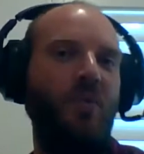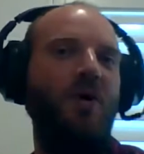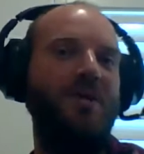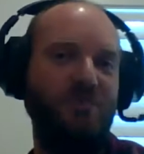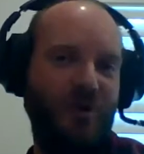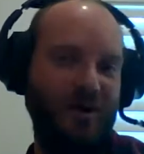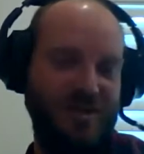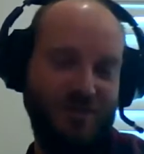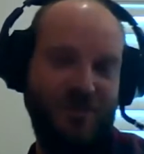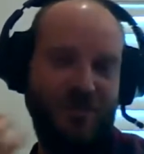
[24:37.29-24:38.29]
what is
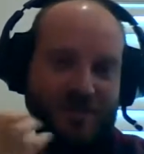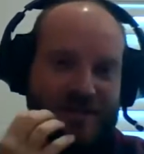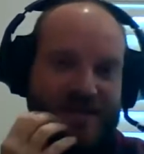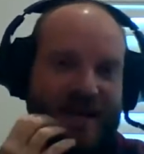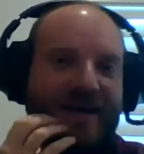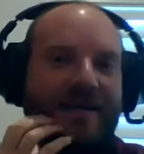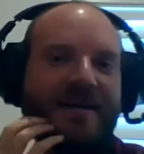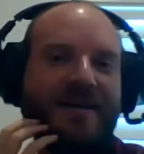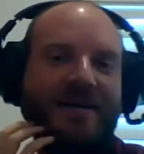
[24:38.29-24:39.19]
possible with the tech